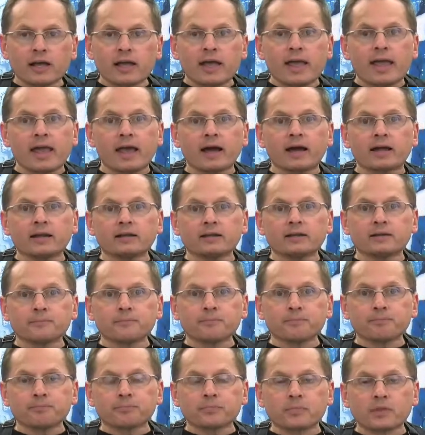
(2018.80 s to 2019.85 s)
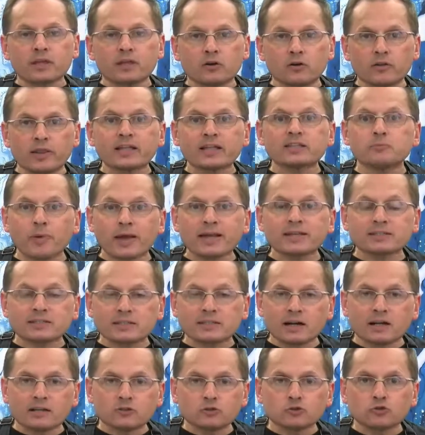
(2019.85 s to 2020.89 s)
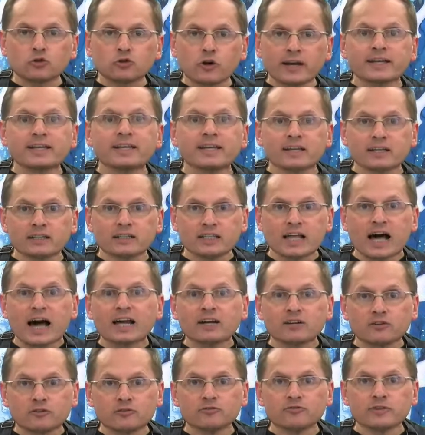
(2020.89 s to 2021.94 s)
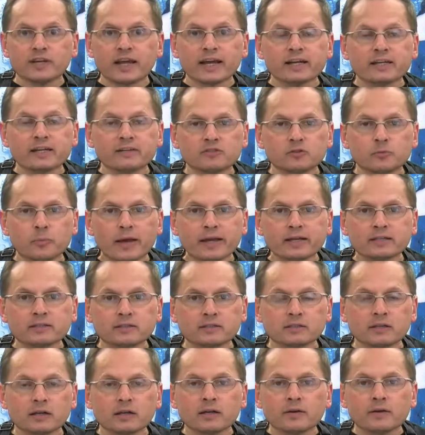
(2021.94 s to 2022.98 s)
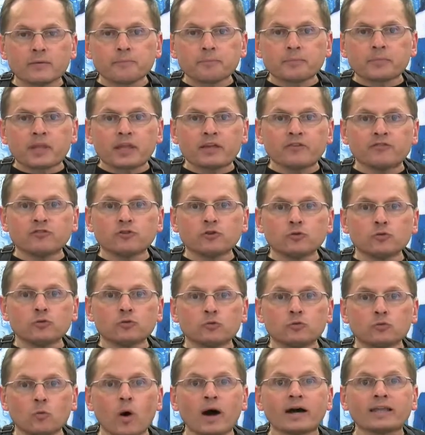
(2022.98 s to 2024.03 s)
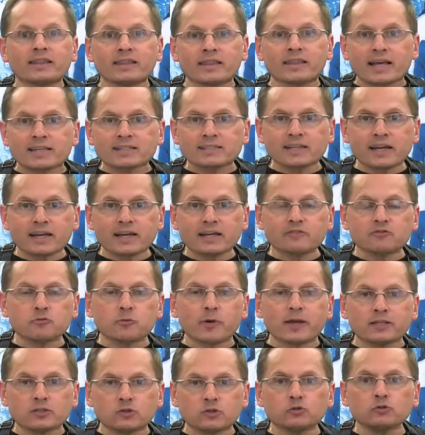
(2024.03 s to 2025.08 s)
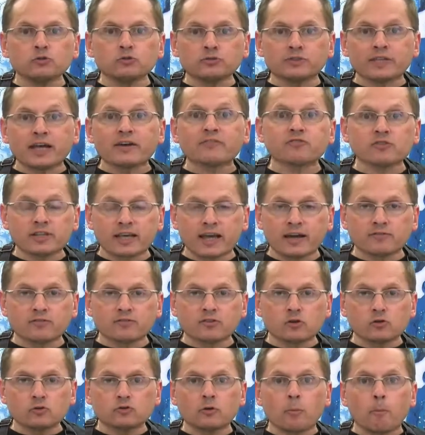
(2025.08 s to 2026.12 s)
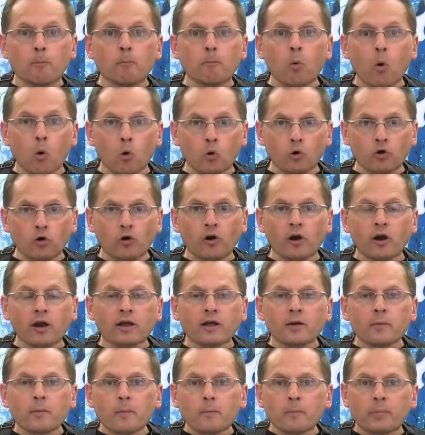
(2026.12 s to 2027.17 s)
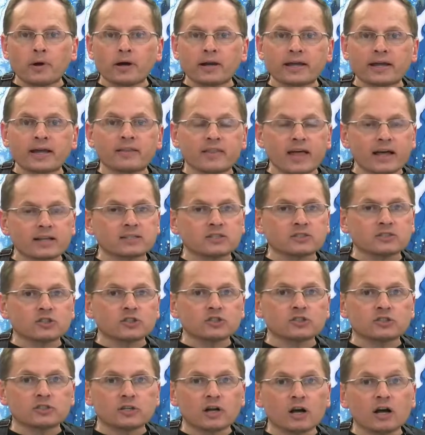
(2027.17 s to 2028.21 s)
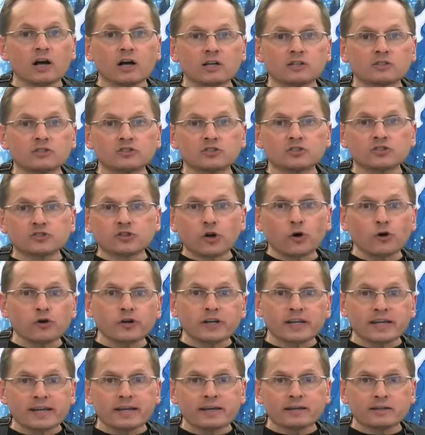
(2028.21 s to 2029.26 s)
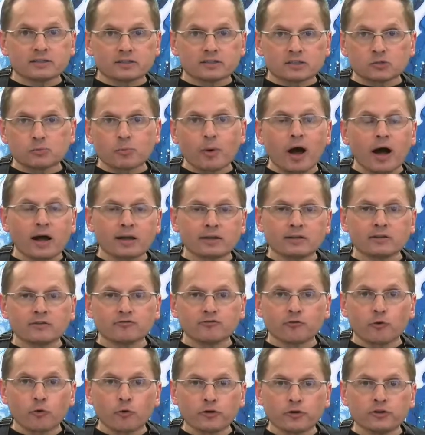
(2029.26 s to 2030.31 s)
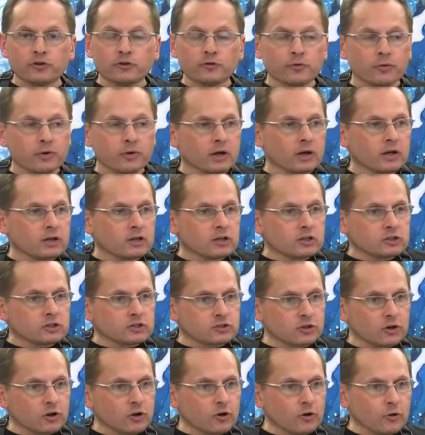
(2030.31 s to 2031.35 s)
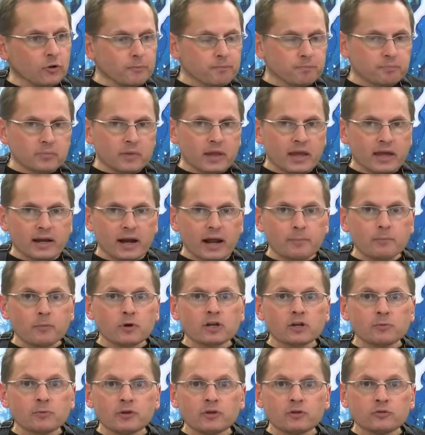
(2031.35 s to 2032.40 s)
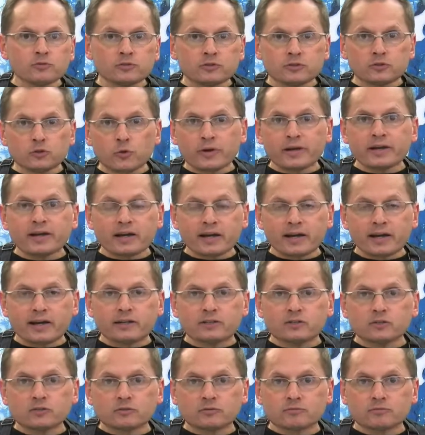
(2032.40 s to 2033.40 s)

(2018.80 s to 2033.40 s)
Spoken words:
and that's based on trying to get a lot of negative space. If you want less negative space, you'll definitely have to use more. But again, that's just a starting spot for you. So, and I'm going to be doing a